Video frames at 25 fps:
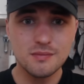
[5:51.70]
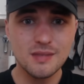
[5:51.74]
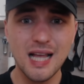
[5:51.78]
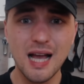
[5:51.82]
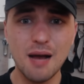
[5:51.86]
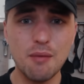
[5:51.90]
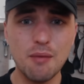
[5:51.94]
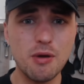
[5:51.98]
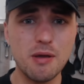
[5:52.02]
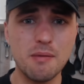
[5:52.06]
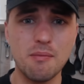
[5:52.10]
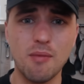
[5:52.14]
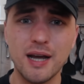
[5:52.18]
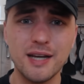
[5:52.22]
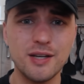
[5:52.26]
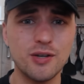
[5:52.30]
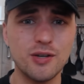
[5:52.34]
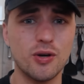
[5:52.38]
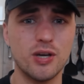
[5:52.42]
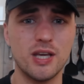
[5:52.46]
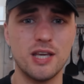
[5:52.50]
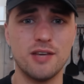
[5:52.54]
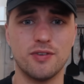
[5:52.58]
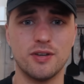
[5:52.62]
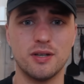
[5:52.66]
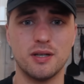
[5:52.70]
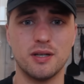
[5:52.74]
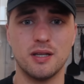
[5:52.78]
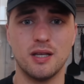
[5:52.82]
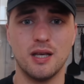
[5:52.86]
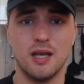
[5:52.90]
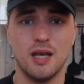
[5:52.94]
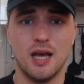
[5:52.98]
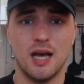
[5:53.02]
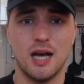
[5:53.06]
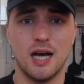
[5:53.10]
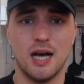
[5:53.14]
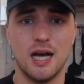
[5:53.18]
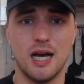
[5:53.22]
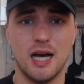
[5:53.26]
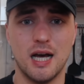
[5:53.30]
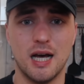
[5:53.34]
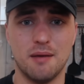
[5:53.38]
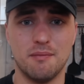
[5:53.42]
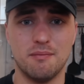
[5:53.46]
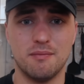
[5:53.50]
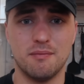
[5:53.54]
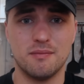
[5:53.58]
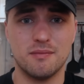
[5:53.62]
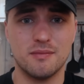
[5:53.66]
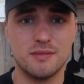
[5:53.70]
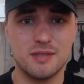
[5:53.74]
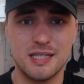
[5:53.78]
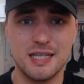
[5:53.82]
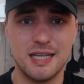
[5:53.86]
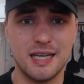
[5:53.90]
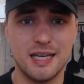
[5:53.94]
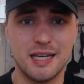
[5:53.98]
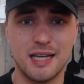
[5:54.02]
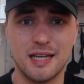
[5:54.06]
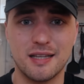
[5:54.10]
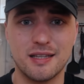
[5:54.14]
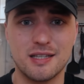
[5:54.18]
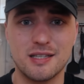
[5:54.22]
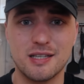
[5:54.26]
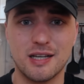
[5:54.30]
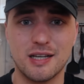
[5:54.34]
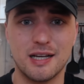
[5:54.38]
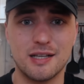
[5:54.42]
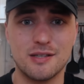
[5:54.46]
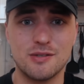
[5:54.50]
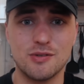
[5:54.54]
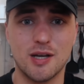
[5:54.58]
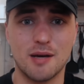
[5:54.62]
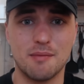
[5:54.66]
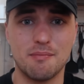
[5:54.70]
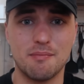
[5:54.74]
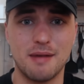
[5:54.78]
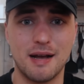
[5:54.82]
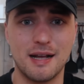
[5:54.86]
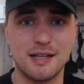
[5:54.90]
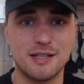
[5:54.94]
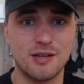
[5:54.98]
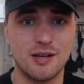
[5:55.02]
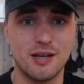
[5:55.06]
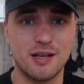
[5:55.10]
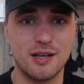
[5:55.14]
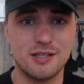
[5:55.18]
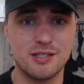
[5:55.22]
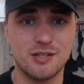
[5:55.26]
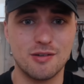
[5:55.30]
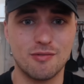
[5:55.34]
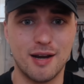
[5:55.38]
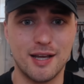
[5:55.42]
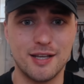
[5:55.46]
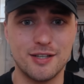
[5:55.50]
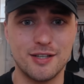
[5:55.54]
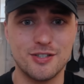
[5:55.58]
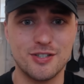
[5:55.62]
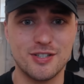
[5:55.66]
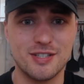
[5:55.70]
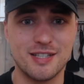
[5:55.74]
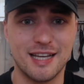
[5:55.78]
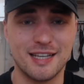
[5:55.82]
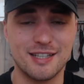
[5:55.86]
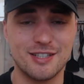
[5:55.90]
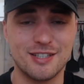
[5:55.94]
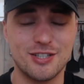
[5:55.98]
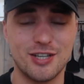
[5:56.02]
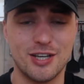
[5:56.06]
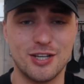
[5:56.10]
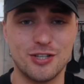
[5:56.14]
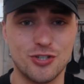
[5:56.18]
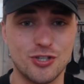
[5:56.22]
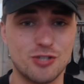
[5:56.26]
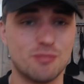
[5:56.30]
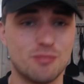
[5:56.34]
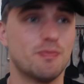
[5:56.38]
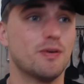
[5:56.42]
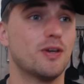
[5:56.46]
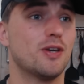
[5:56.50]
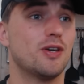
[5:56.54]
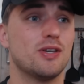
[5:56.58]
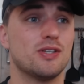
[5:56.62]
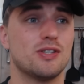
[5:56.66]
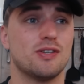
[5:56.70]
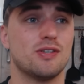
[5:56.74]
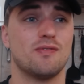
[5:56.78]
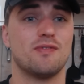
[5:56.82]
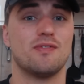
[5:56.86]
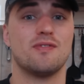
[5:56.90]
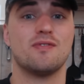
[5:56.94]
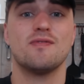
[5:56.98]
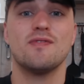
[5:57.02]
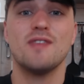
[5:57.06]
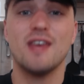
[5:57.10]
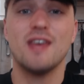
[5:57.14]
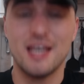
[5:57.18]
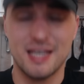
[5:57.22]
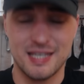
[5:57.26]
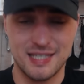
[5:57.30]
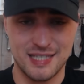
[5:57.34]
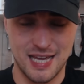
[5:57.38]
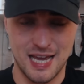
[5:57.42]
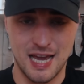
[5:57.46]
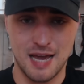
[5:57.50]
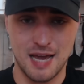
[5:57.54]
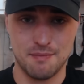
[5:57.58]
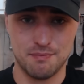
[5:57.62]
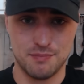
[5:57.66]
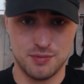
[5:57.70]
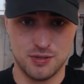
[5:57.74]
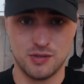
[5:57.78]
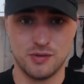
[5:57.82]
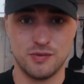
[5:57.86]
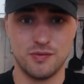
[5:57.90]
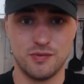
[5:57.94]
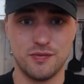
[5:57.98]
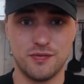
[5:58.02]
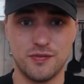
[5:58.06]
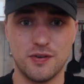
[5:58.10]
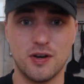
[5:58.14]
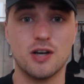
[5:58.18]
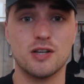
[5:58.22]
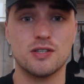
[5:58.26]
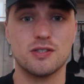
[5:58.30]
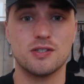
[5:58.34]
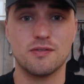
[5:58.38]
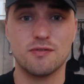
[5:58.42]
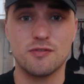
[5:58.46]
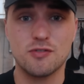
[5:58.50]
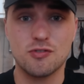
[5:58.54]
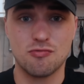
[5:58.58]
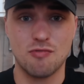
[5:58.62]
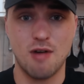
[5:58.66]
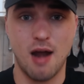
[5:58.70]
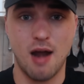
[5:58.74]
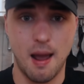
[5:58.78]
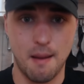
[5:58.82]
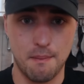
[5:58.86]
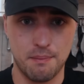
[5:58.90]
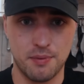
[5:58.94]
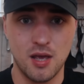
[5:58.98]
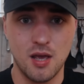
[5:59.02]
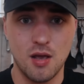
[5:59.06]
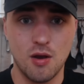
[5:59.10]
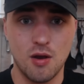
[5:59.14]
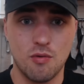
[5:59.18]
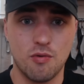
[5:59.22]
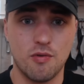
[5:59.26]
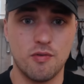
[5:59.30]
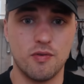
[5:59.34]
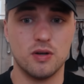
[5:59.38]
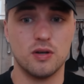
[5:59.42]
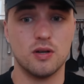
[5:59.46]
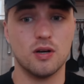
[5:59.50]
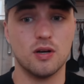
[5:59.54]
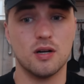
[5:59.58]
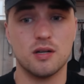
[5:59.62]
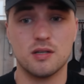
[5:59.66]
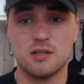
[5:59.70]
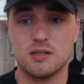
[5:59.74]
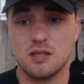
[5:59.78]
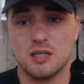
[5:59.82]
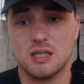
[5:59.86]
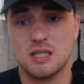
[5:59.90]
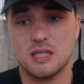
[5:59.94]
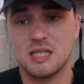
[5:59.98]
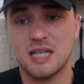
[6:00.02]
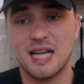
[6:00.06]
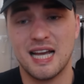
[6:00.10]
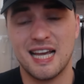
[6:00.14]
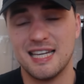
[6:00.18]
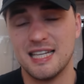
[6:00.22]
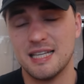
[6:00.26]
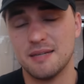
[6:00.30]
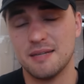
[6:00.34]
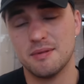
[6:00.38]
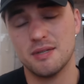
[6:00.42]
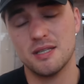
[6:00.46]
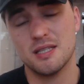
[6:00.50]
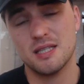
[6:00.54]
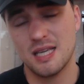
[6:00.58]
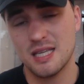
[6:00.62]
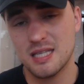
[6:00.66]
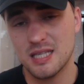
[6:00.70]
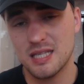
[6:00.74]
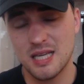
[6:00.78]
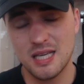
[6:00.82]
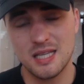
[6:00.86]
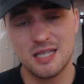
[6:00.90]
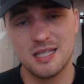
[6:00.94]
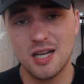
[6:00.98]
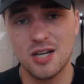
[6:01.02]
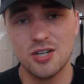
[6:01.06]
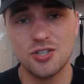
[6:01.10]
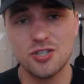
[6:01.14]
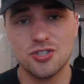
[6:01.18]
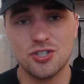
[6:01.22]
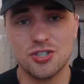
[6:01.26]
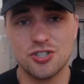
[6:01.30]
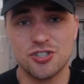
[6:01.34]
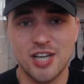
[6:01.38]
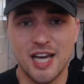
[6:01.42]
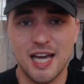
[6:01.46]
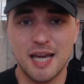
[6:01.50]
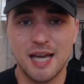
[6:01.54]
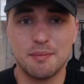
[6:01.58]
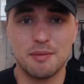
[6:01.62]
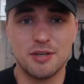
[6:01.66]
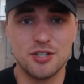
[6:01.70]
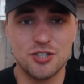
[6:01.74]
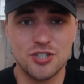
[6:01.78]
And we might not even um, see another title come back to, to Rangers next year, just because of this absolute farce of crap with regards to the stadium. It's, it's, it's such a shame.